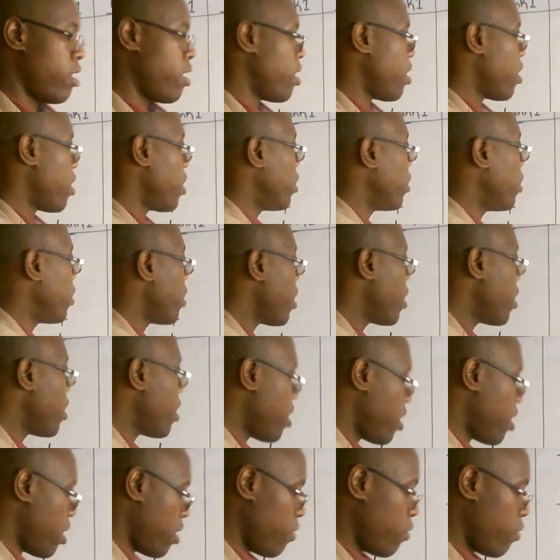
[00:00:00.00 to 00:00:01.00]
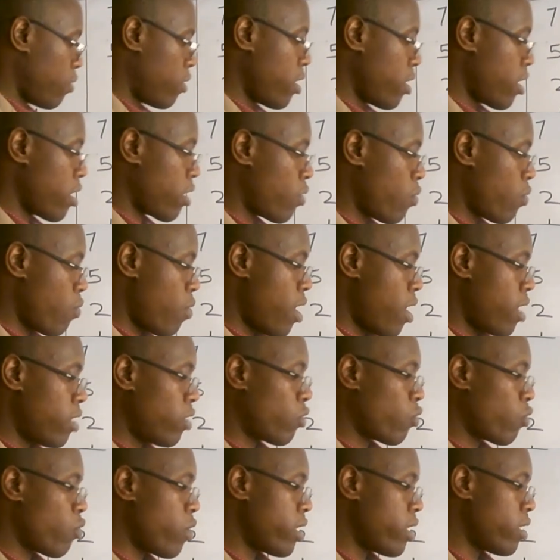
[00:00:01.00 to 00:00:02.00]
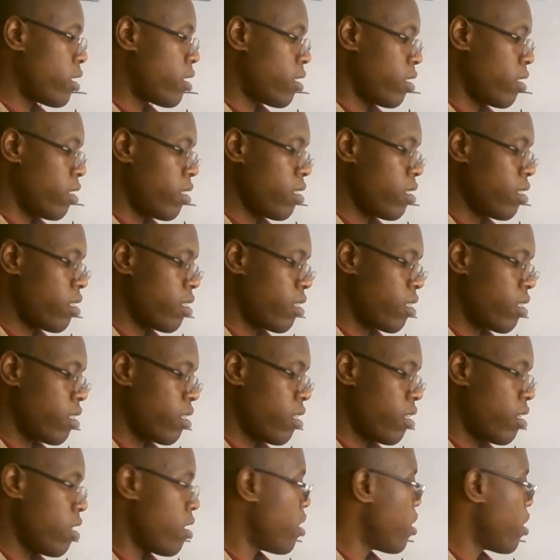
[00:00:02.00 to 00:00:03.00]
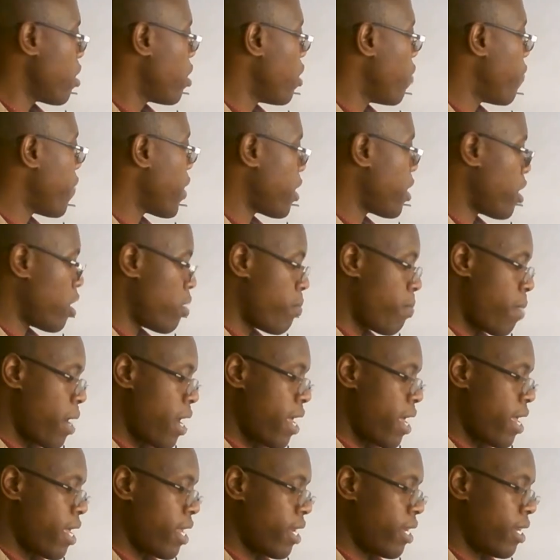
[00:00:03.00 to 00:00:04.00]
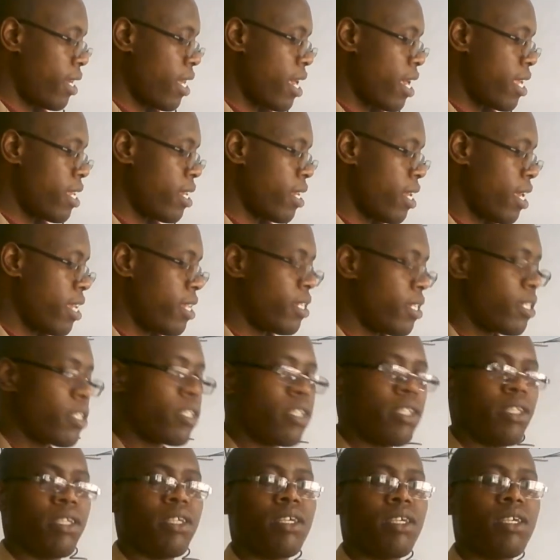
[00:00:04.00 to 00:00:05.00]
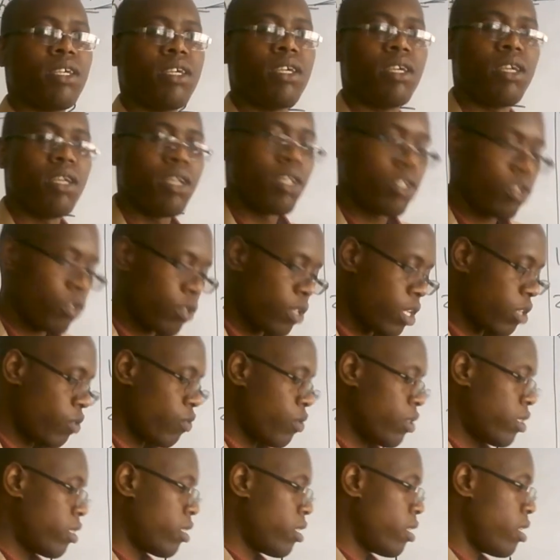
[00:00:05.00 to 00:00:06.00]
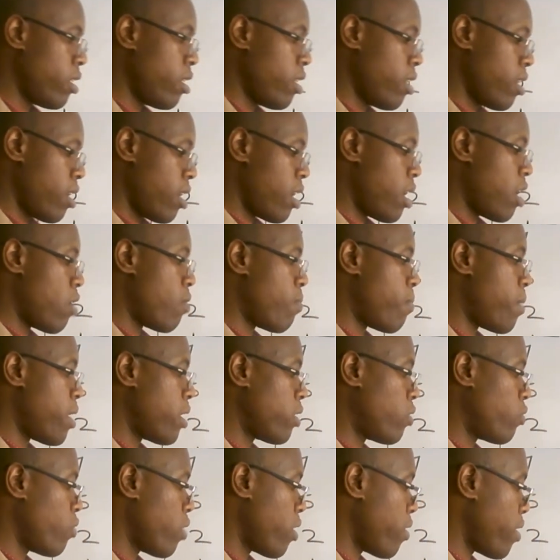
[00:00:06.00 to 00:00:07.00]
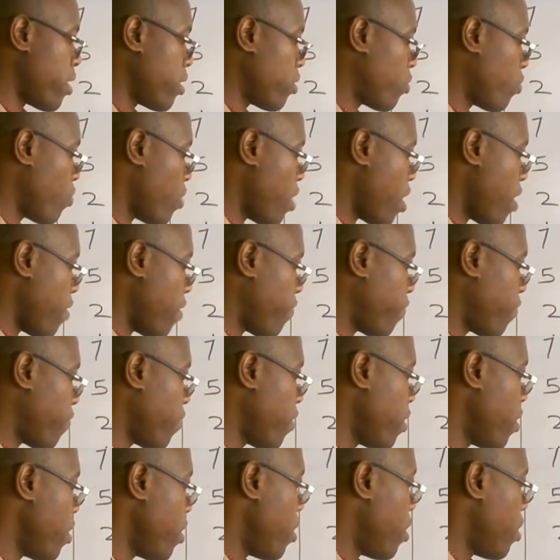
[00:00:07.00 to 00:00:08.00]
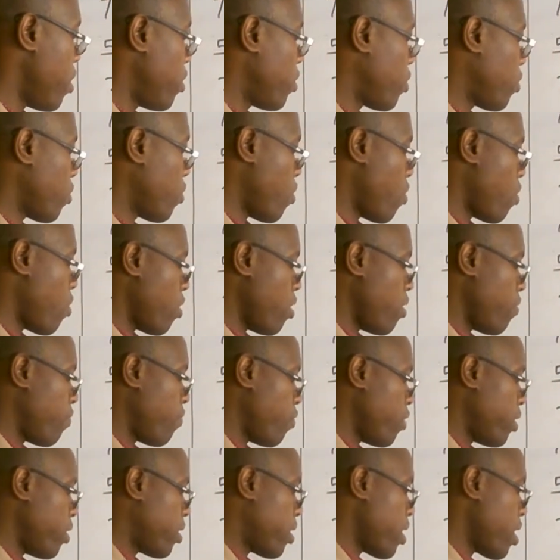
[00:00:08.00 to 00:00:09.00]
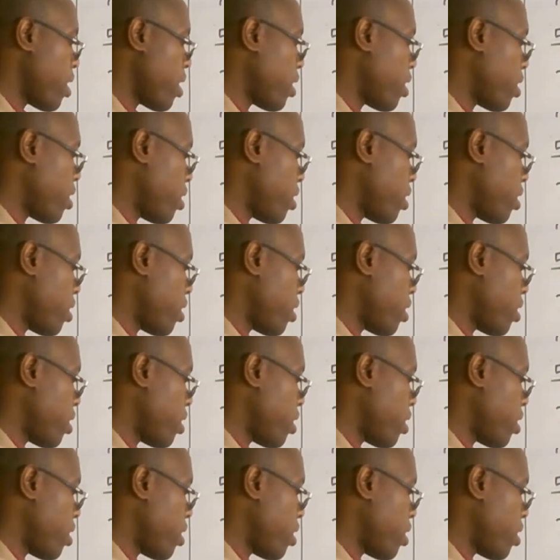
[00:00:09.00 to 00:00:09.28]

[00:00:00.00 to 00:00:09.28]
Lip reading: and then you take 120 divided by 990, so that we see how much we are going to have. So if we take